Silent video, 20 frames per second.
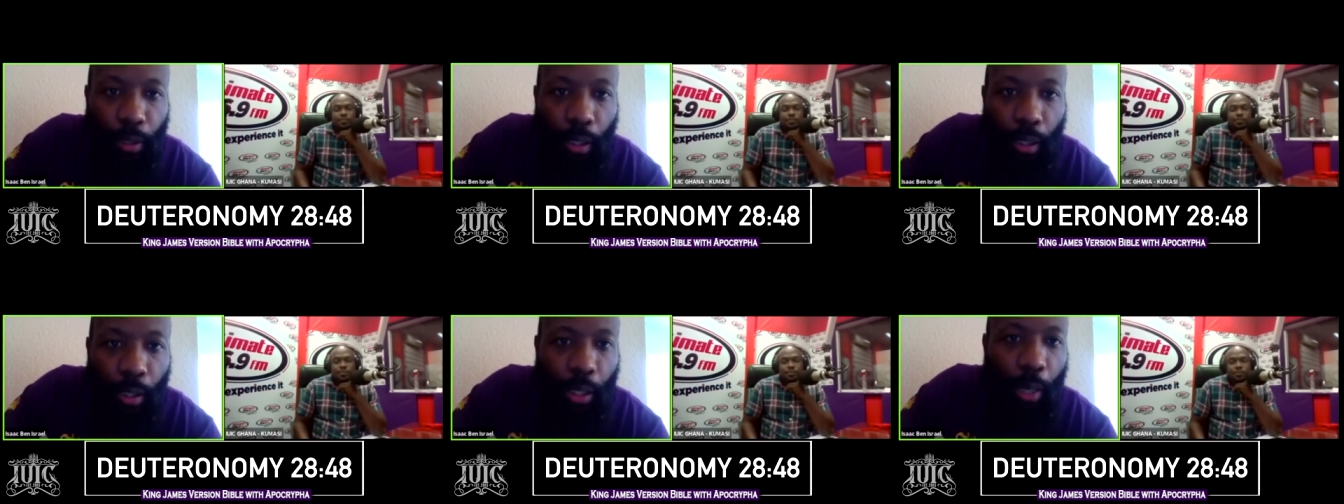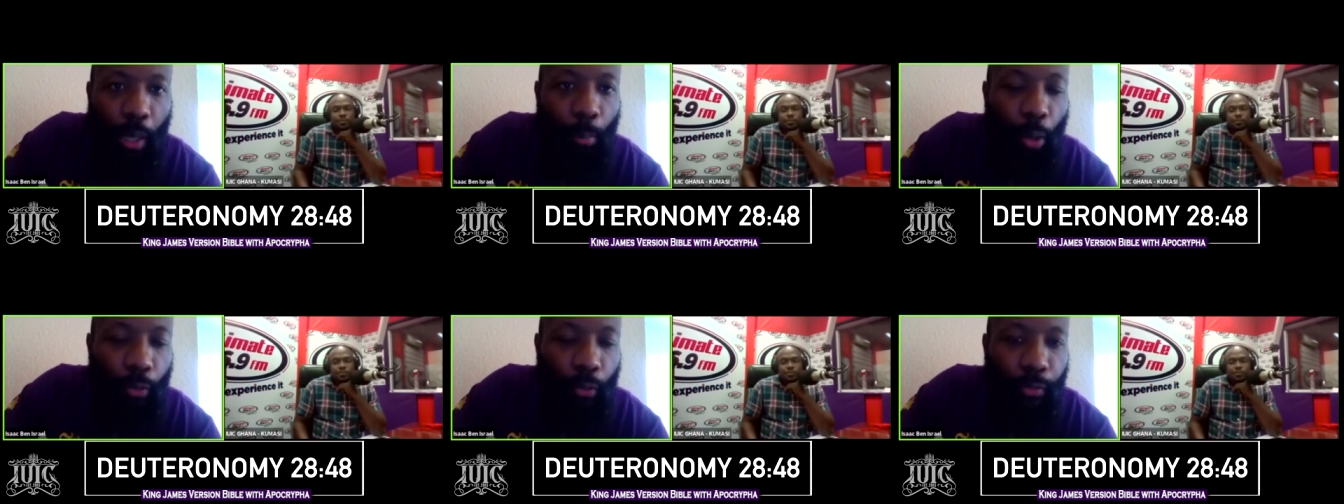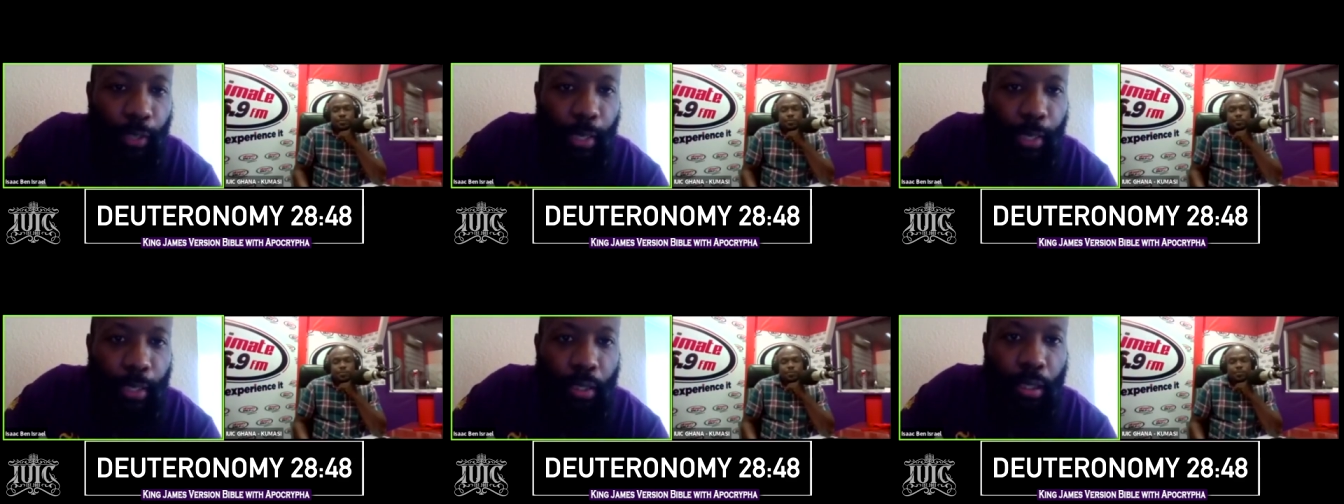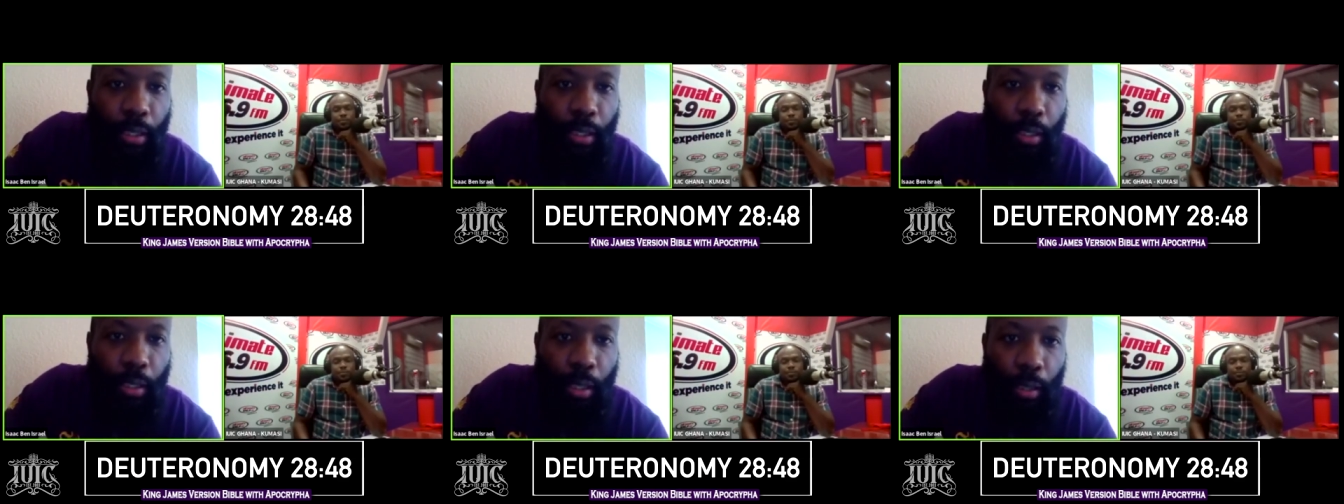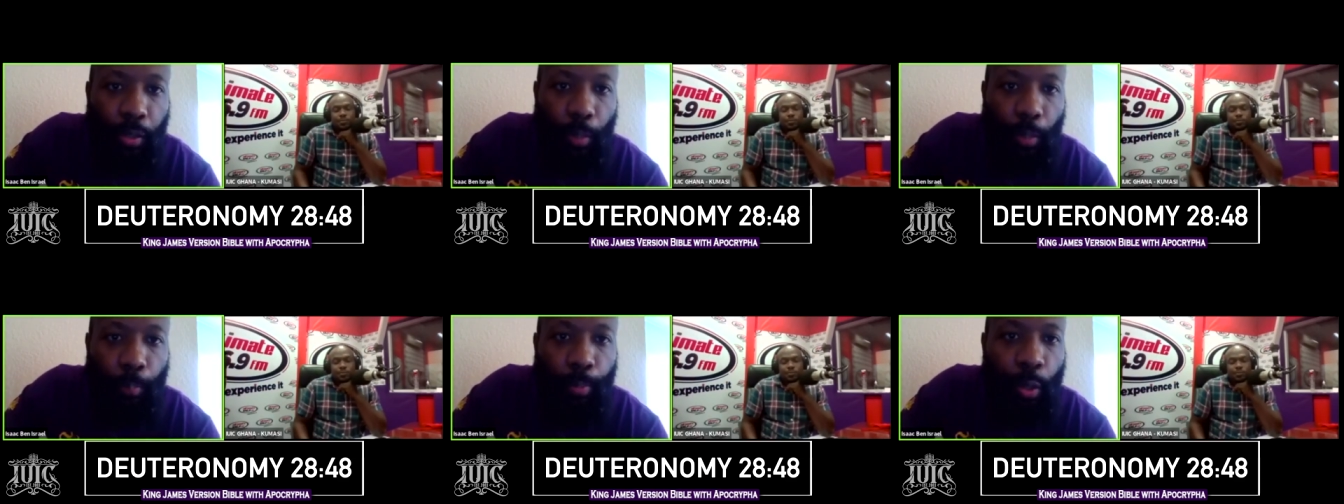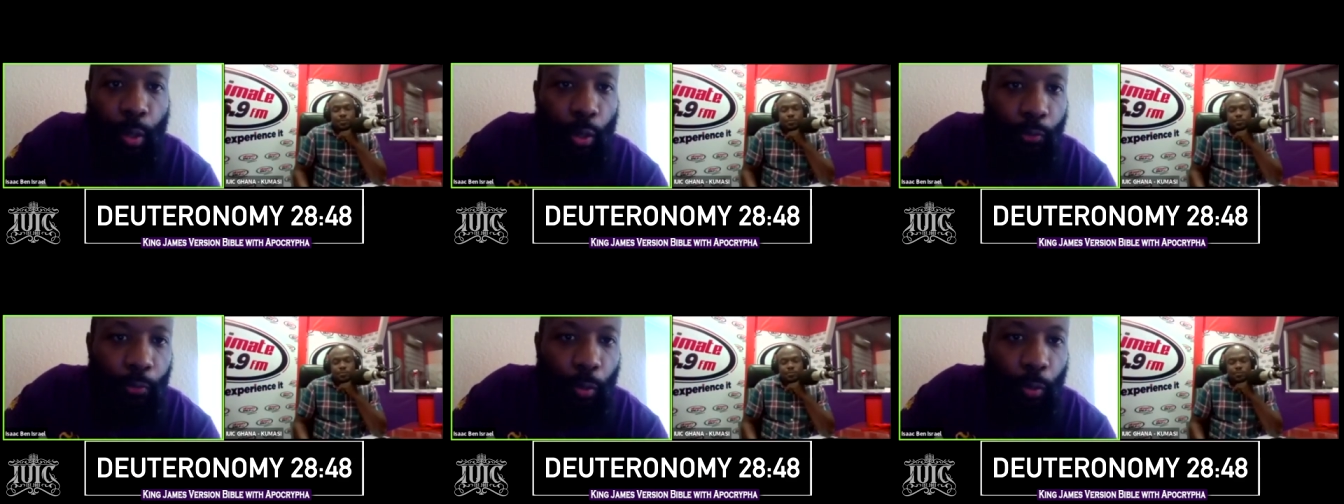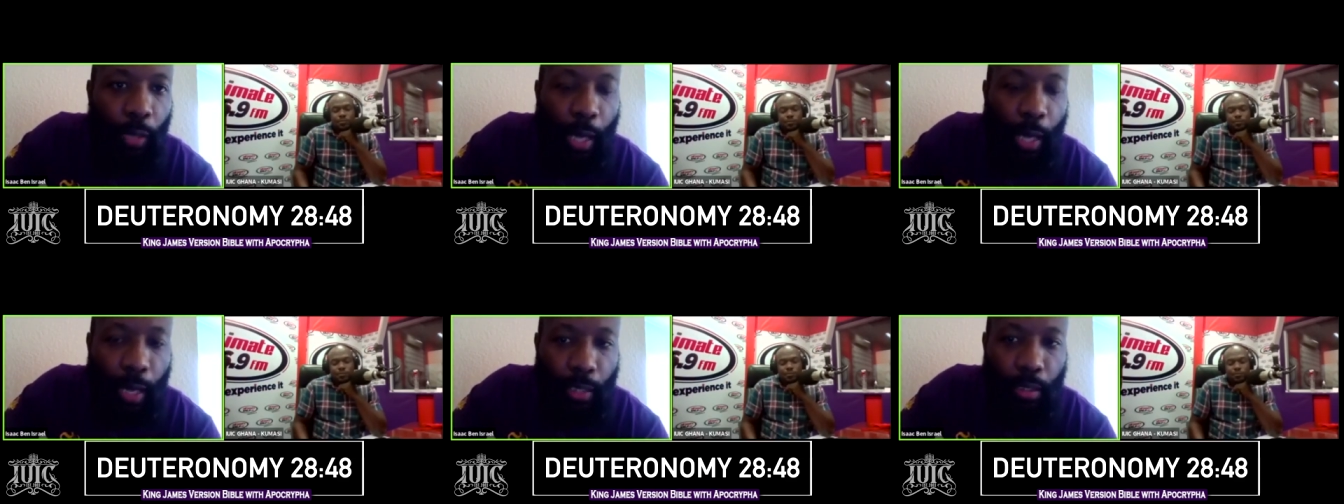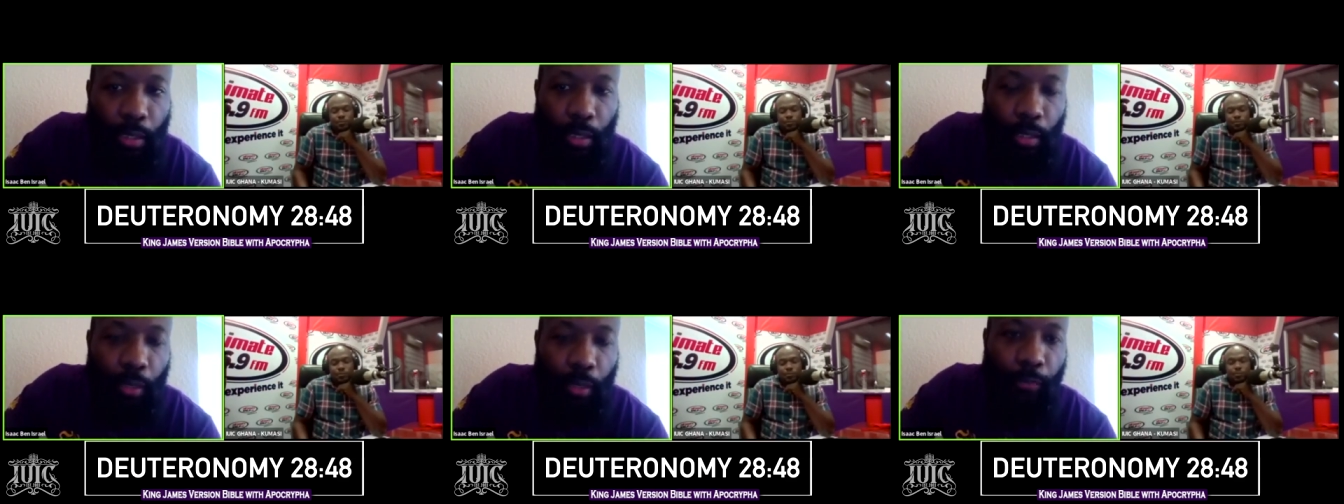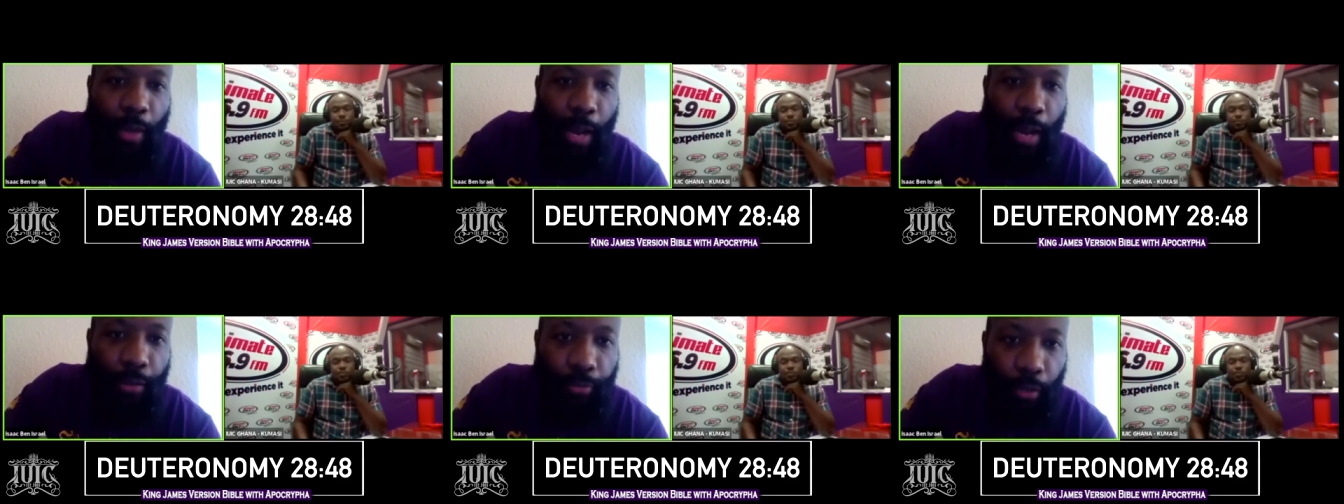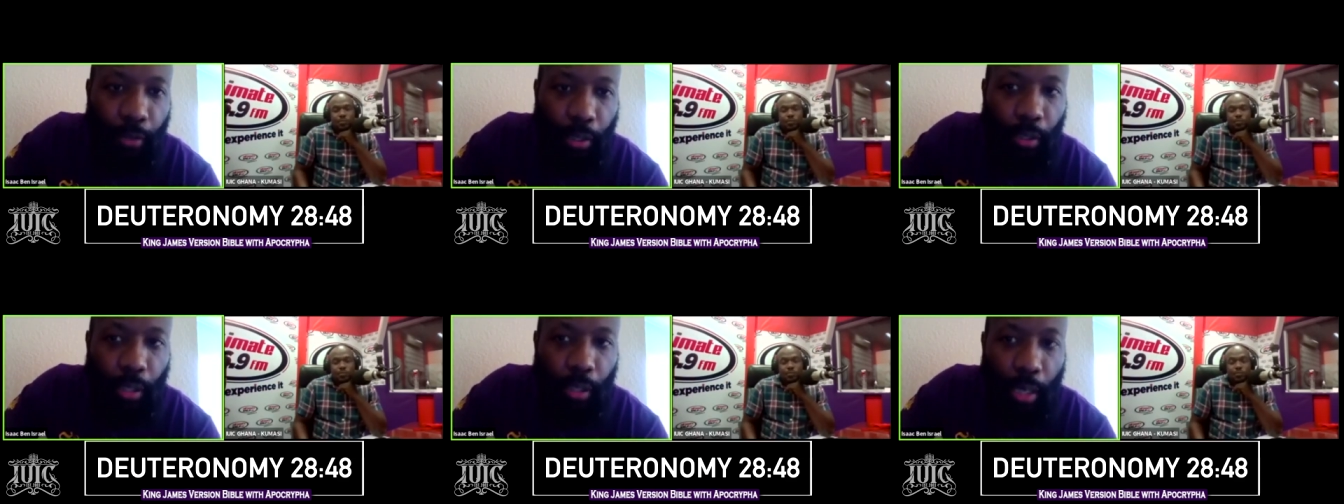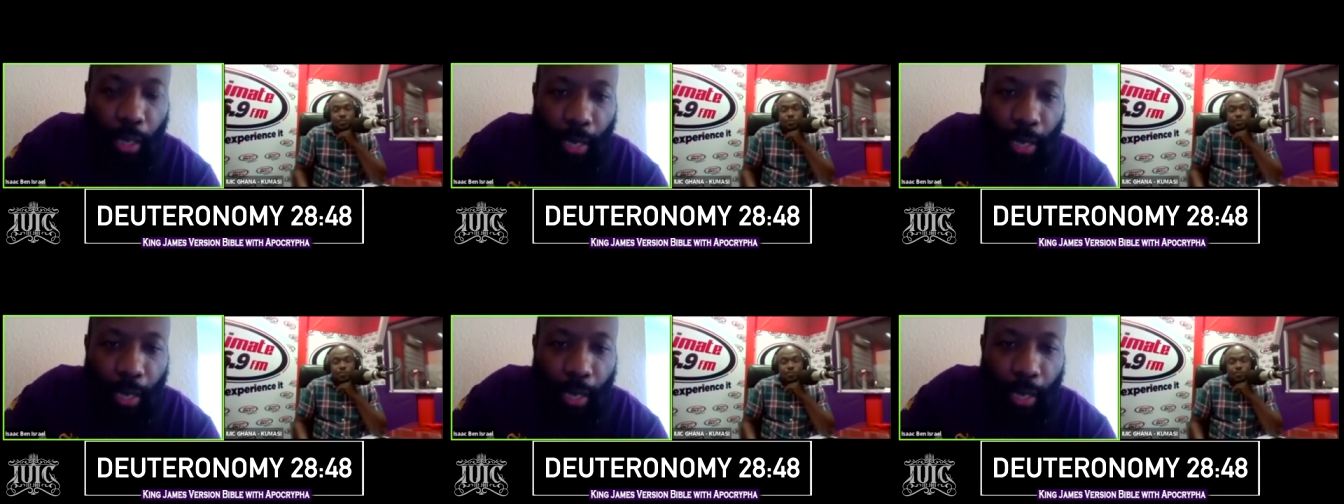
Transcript: come over there to the, the beautiful continent of Africa